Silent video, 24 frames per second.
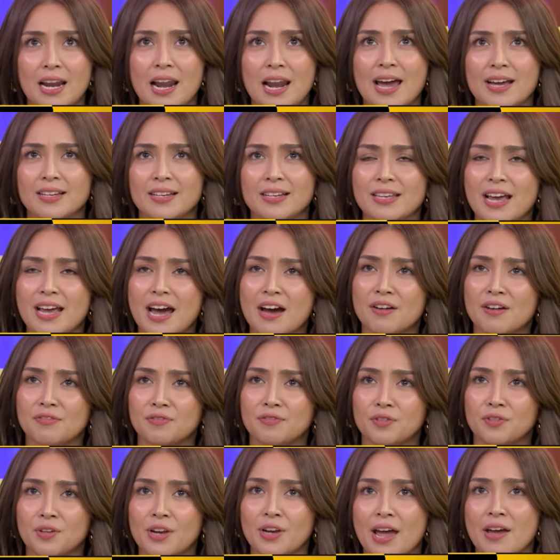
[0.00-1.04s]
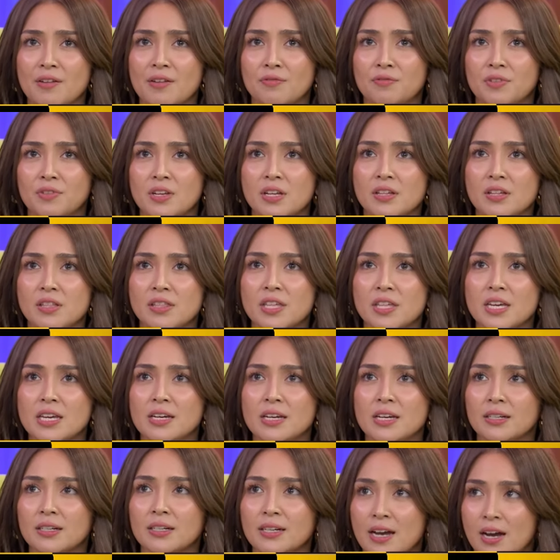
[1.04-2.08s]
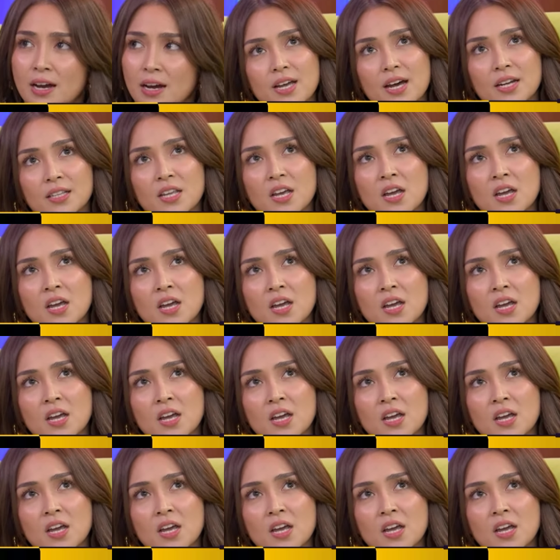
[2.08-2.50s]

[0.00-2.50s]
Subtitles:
I didn't expect it. But it's just that